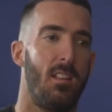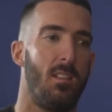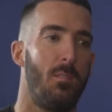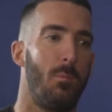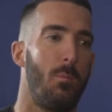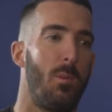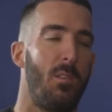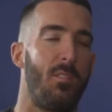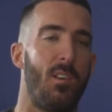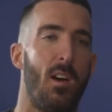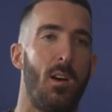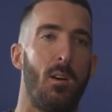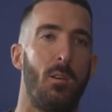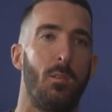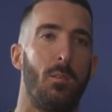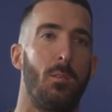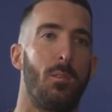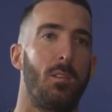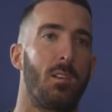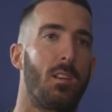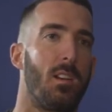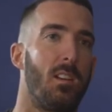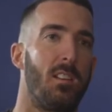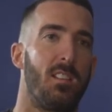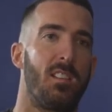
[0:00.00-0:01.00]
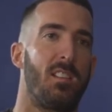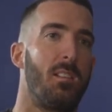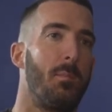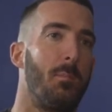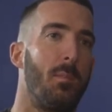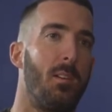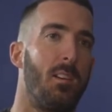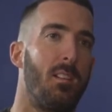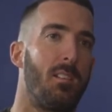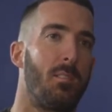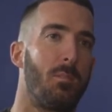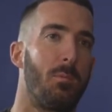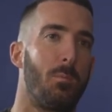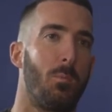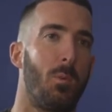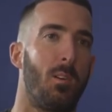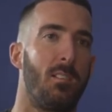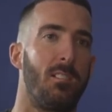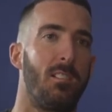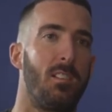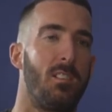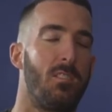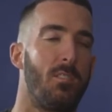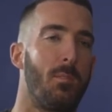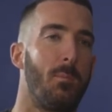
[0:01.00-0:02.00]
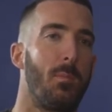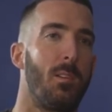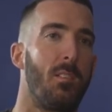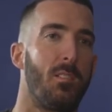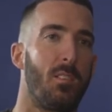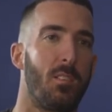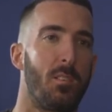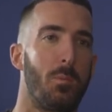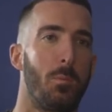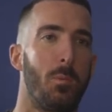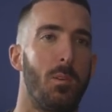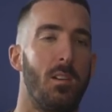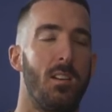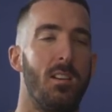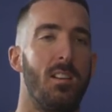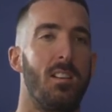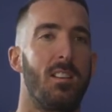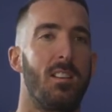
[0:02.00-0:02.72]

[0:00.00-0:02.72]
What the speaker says: Without customers, Warren's Removals wouldn't